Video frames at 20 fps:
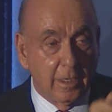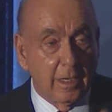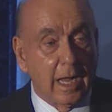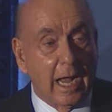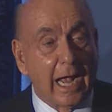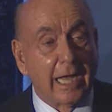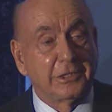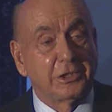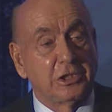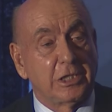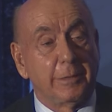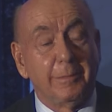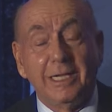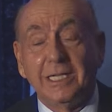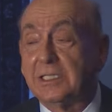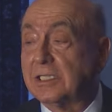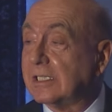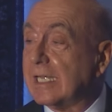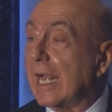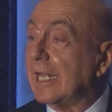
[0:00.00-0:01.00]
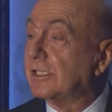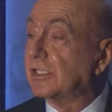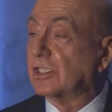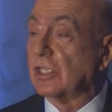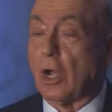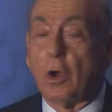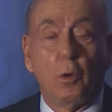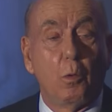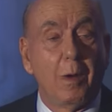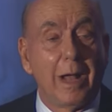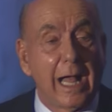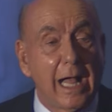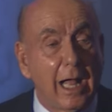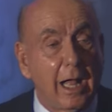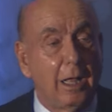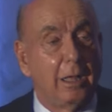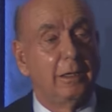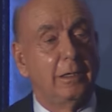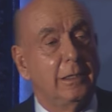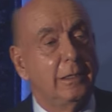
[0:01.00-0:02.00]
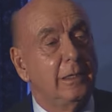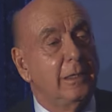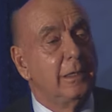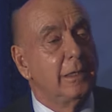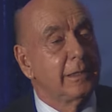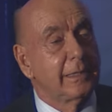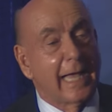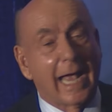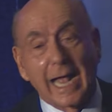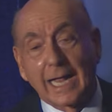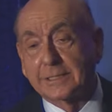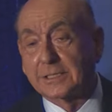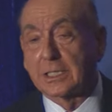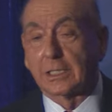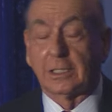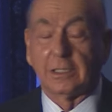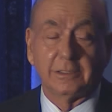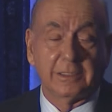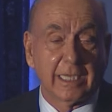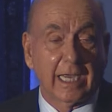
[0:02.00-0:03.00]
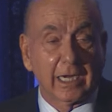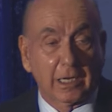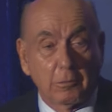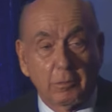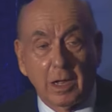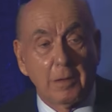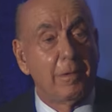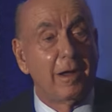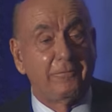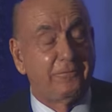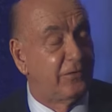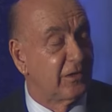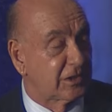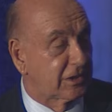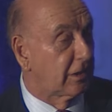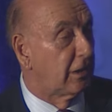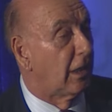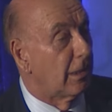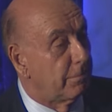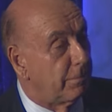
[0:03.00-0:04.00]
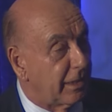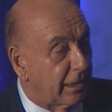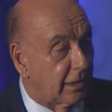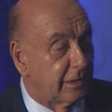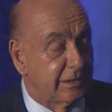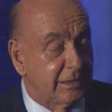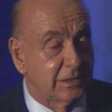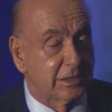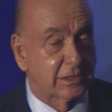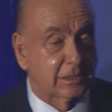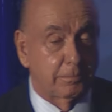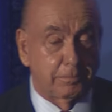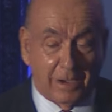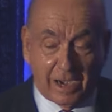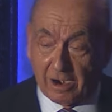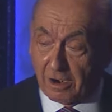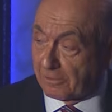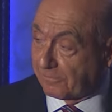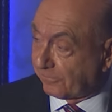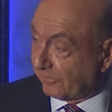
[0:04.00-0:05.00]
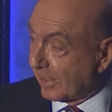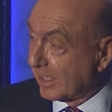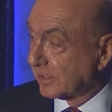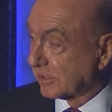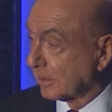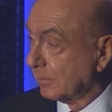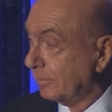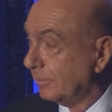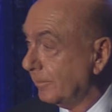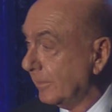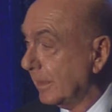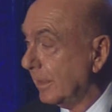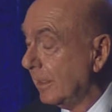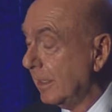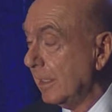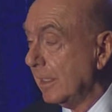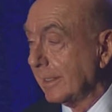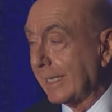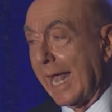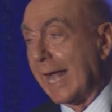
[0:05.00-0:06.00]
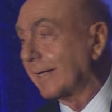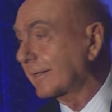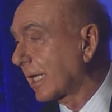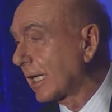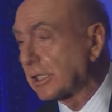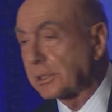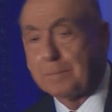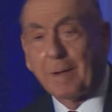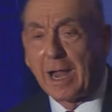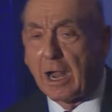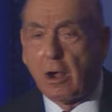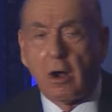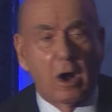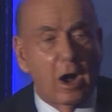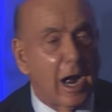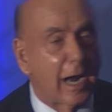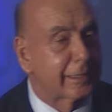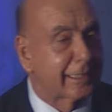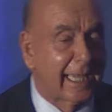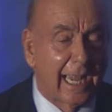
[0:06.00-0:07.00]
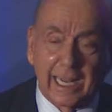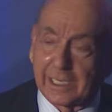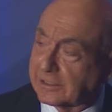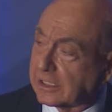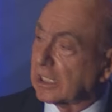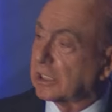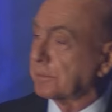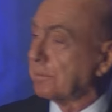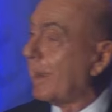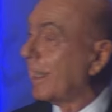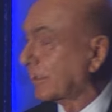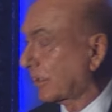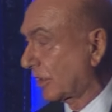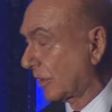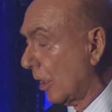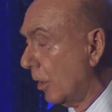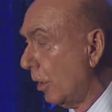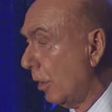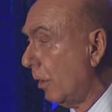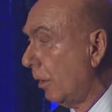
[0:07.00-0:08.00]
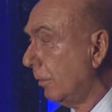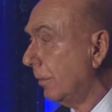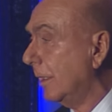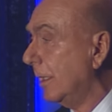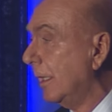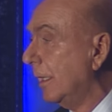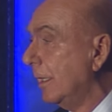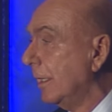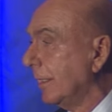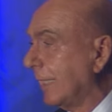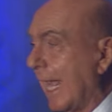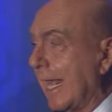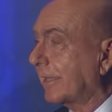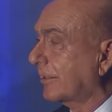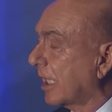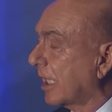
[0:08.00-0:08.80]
As Jimmy said so well, cancer can take away my physical abilities, to paraphrase him. Can't touch my heart, can't touch my soul, can't